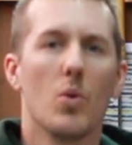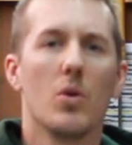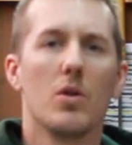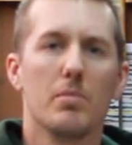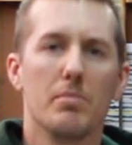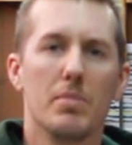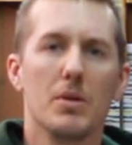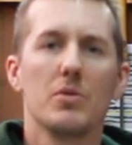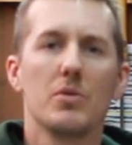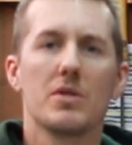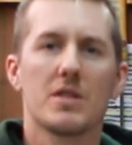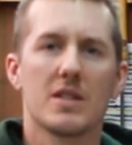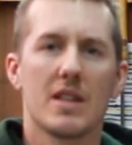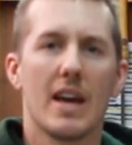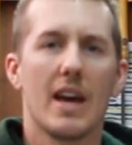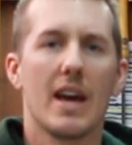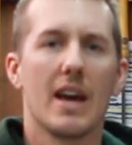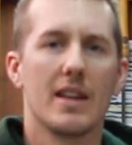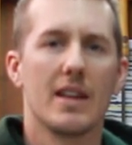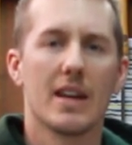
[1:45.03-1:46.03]
wool boots
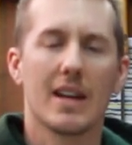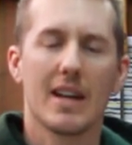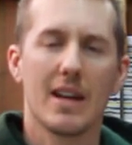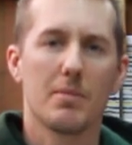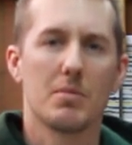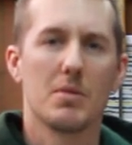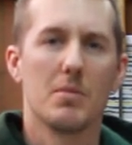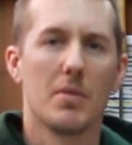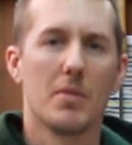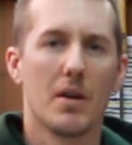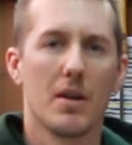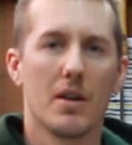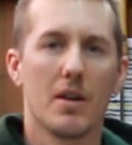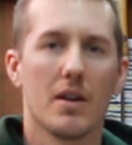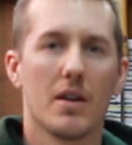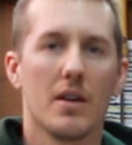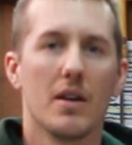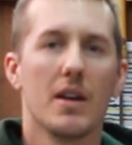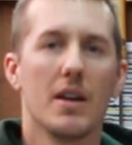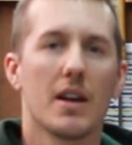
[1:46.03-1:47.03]
they had that kept them
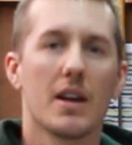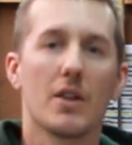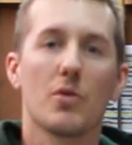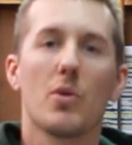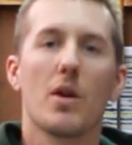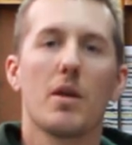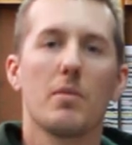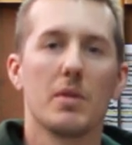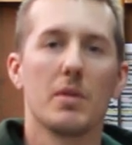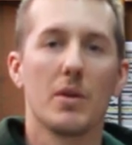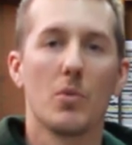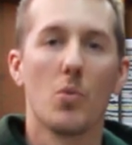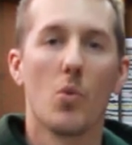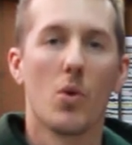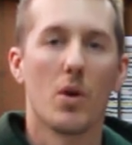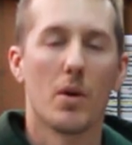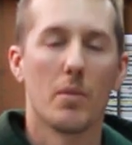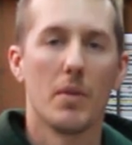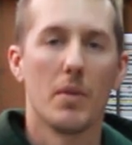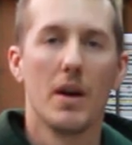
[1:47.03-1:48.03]
uh, incredibly
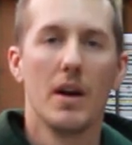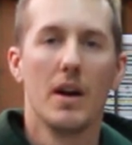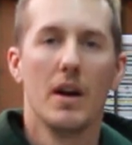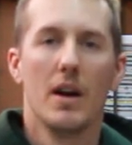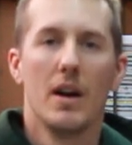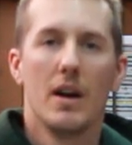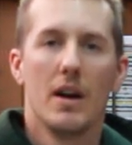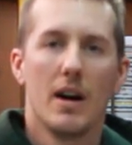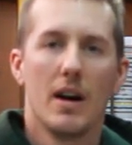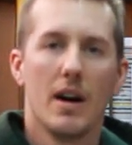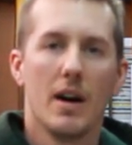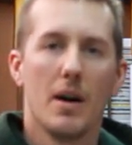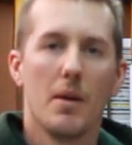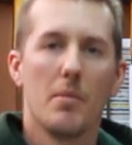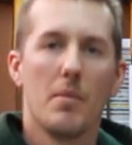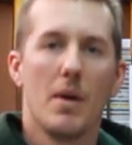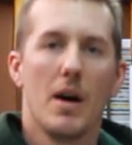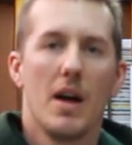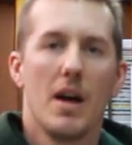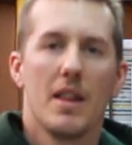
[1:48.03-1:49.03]
warm.
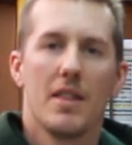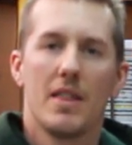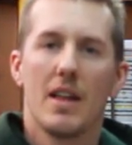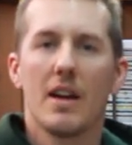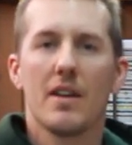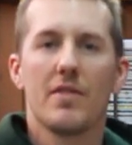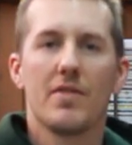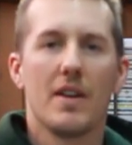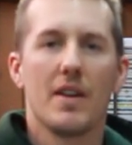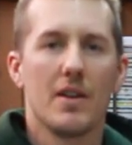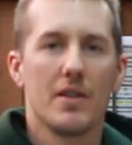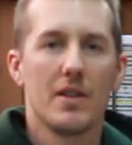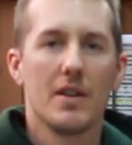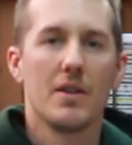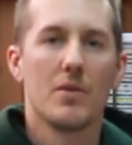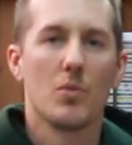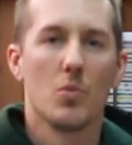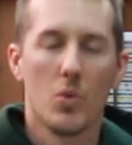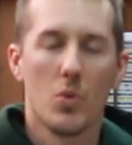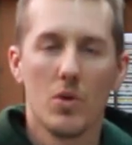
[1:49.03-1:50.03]
Um, then I
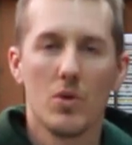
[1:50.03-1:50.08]
found that